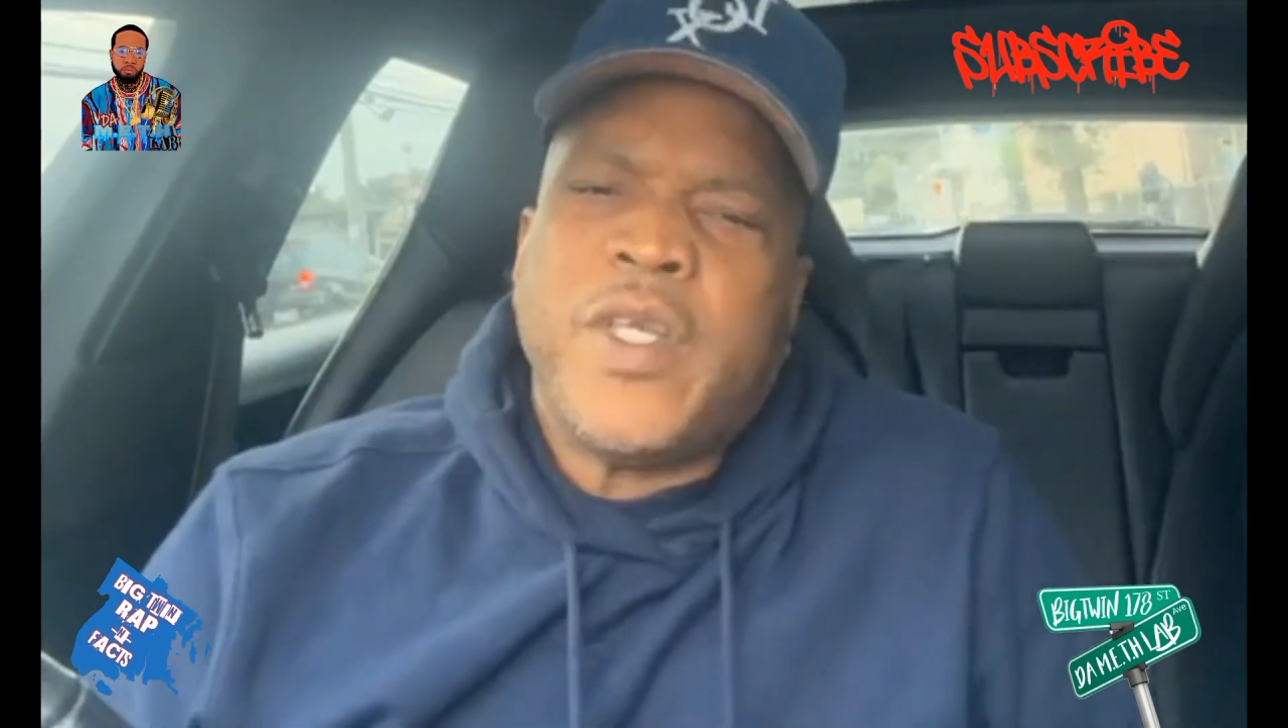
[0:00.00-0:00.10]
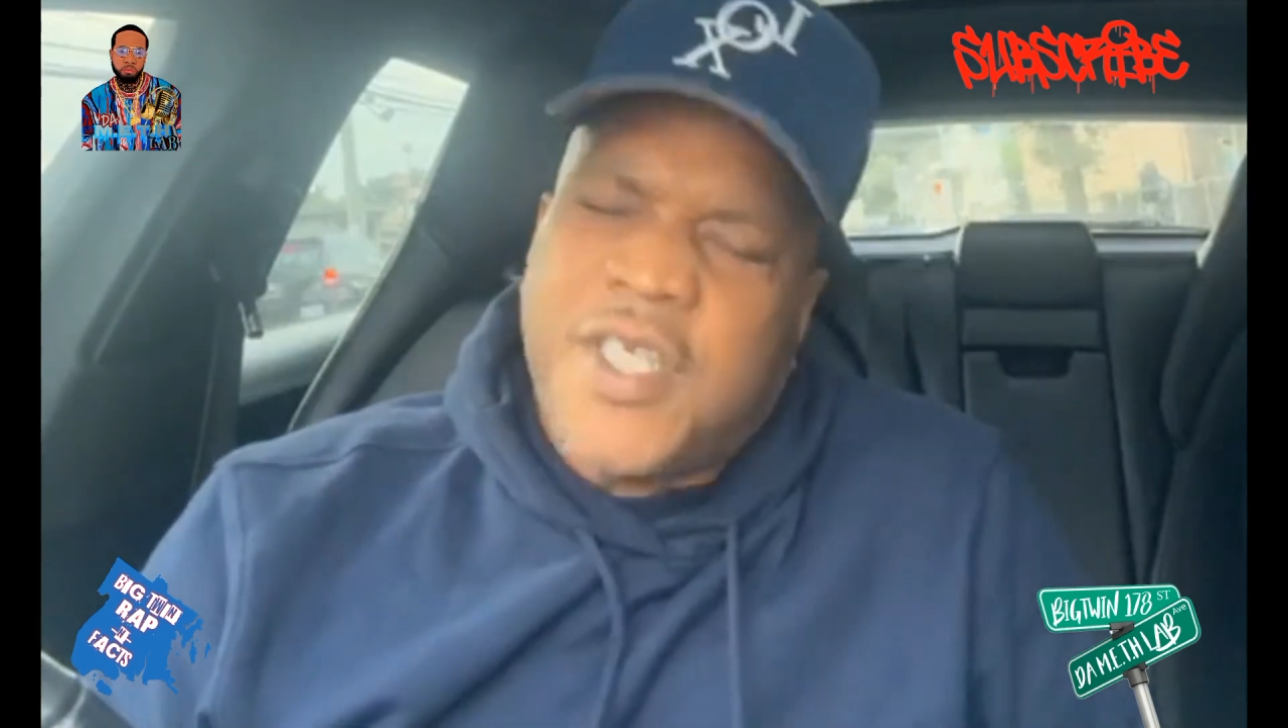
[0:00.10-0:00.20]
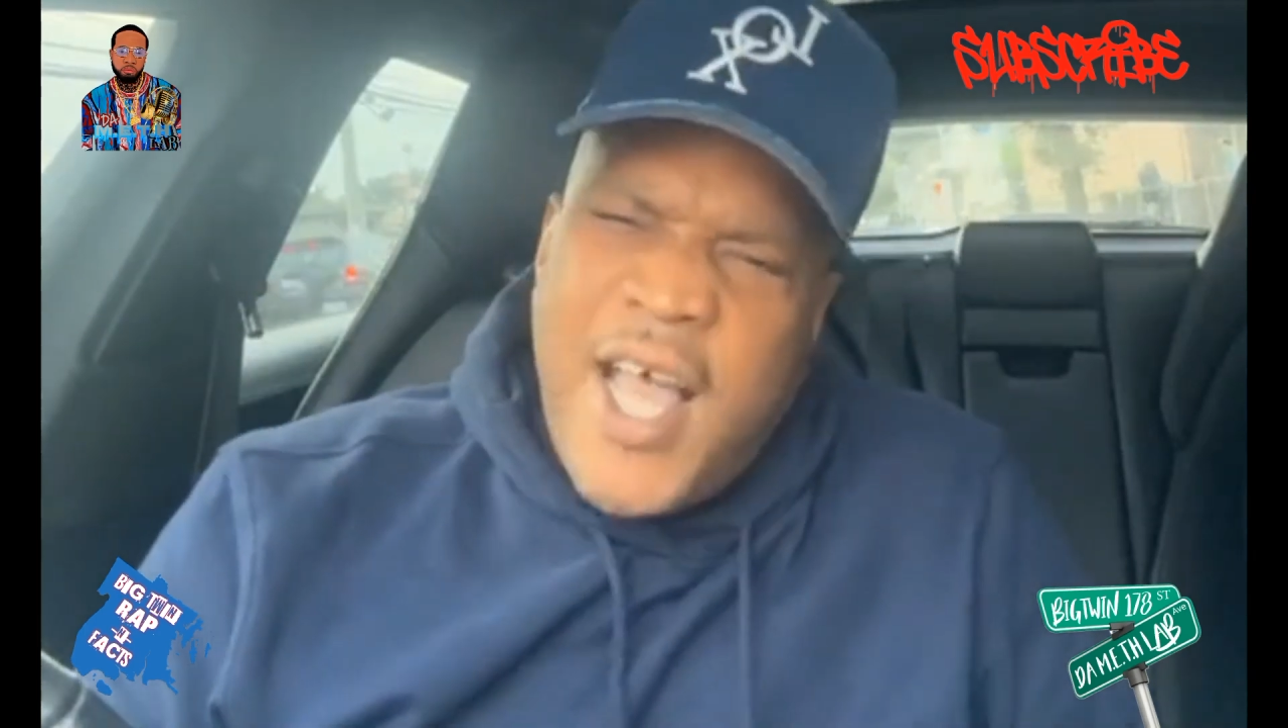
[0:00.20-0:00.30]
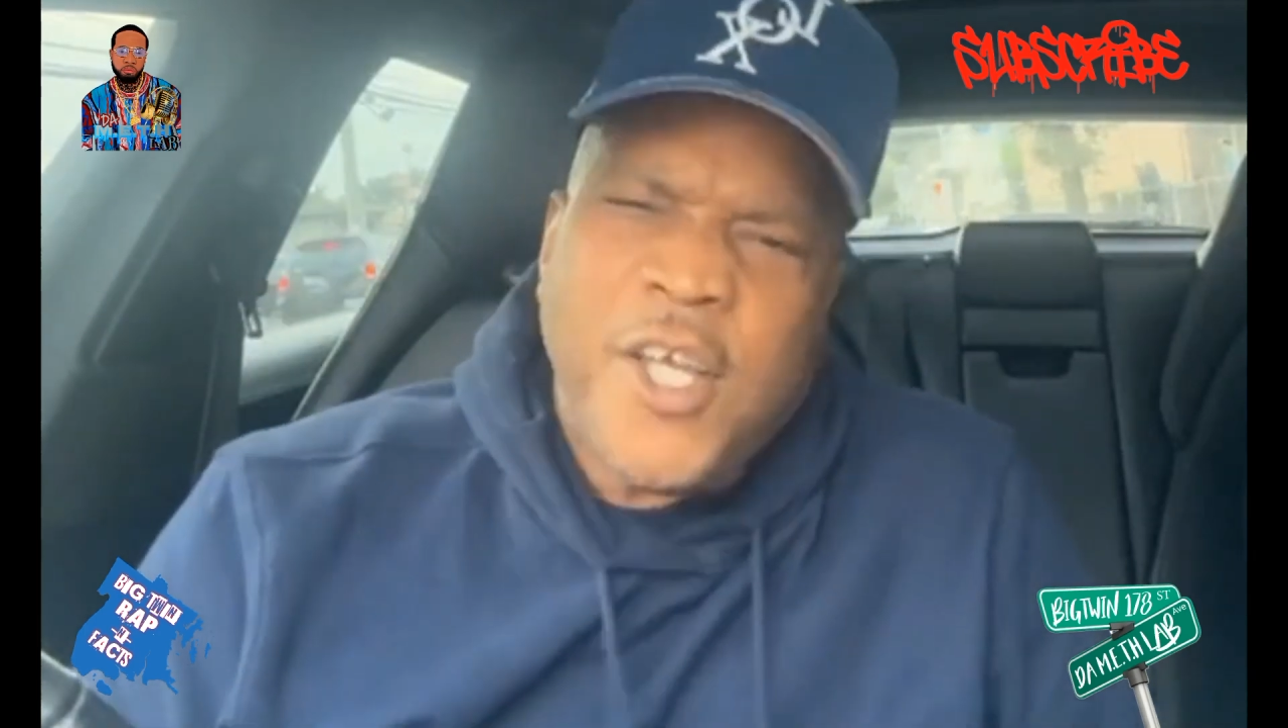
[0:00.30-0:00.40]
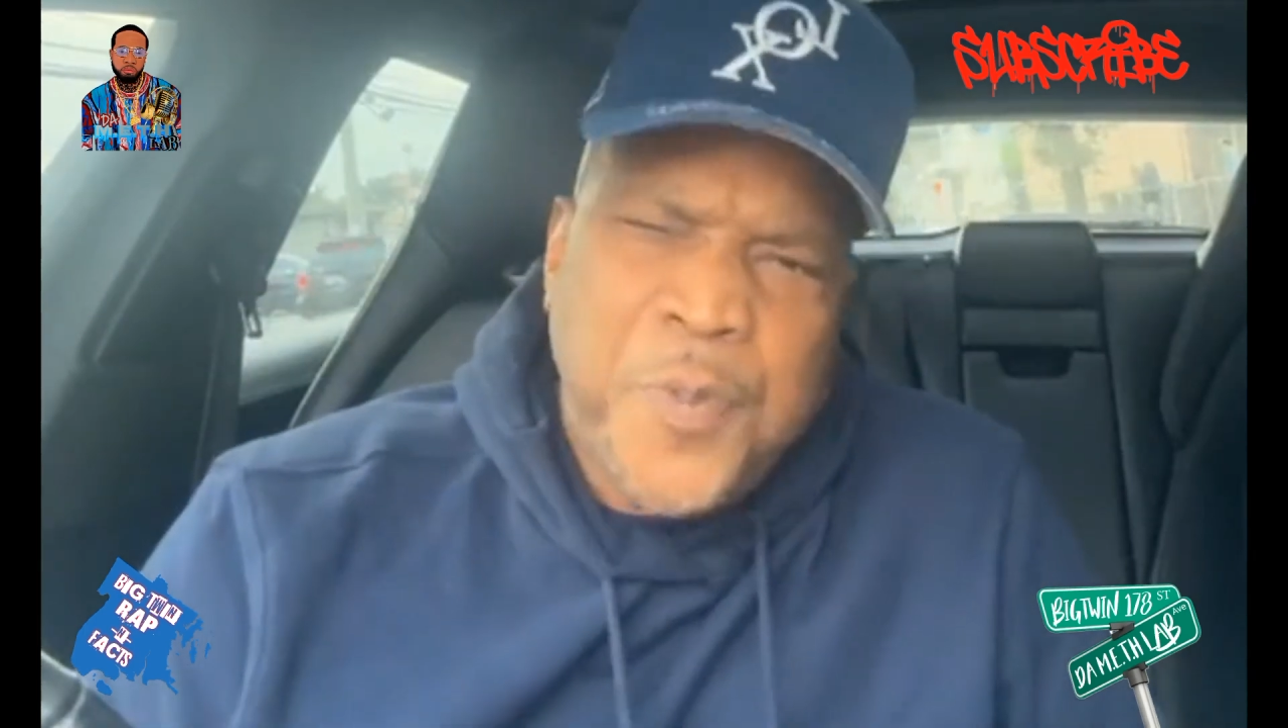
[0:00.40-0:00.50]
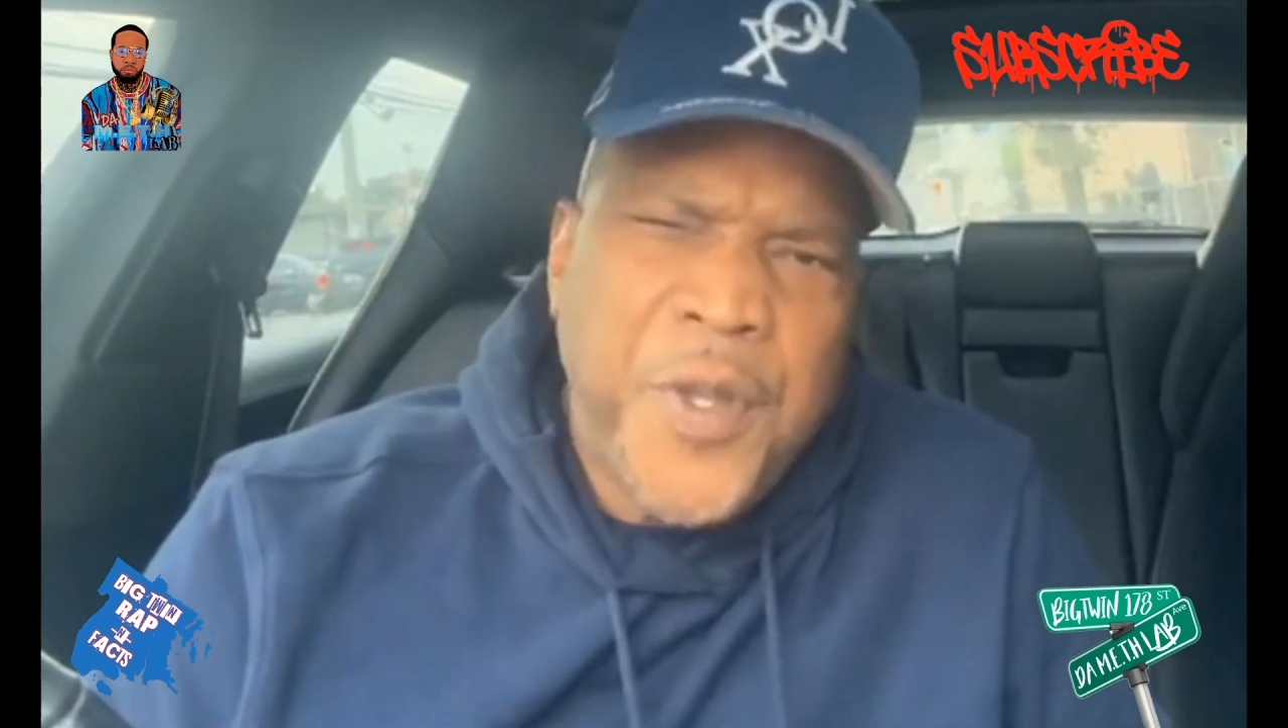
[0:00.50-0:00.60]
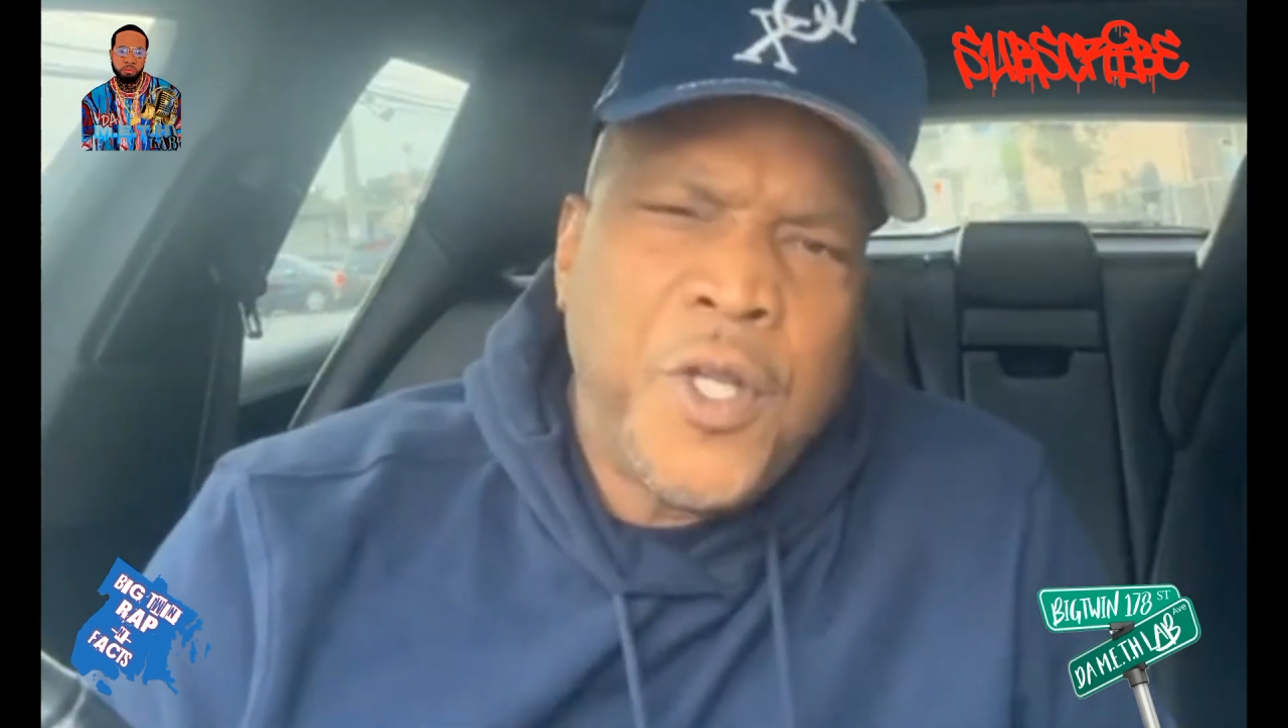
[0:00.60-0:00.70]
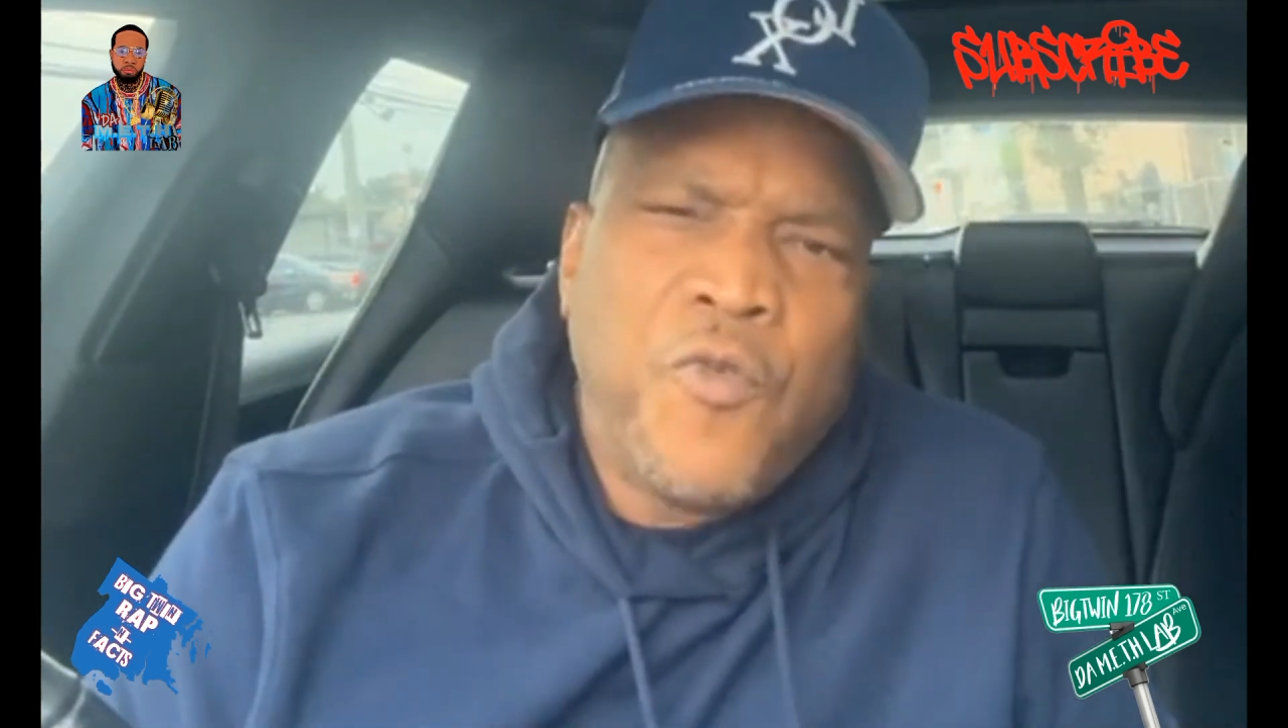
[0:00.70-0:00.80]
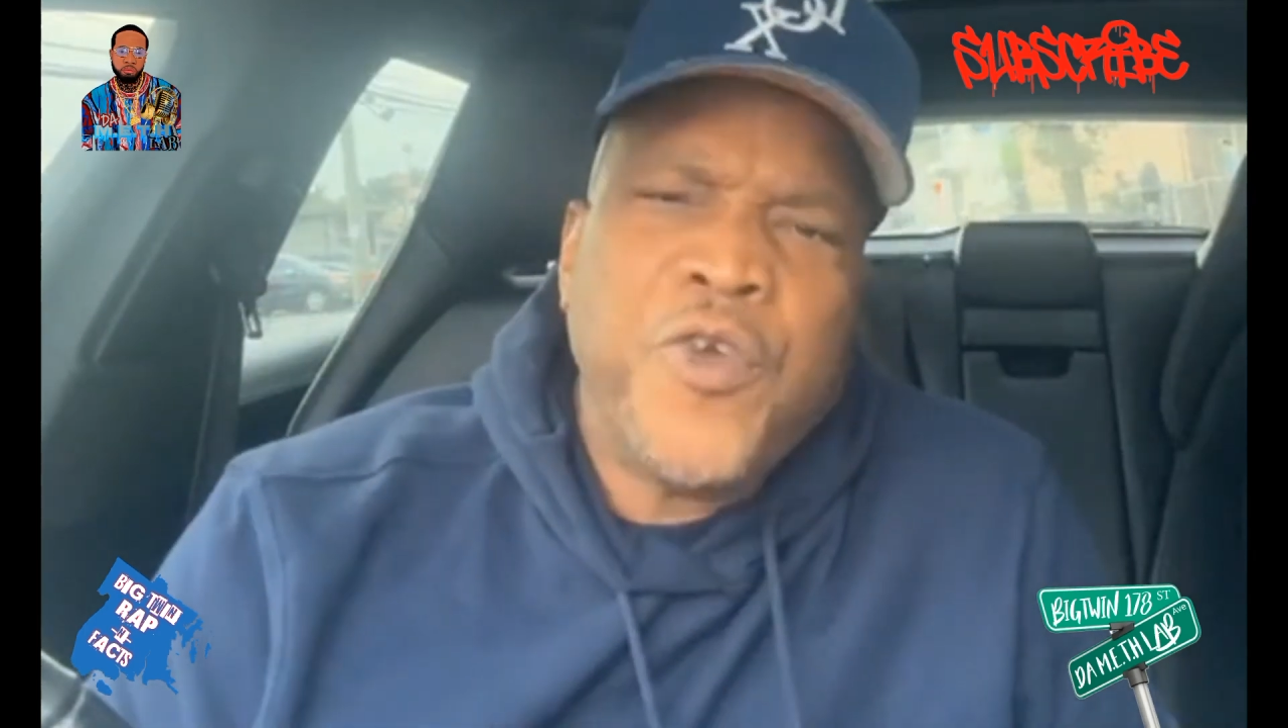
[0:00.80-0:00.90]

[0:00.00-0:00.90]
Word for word: is Styles P the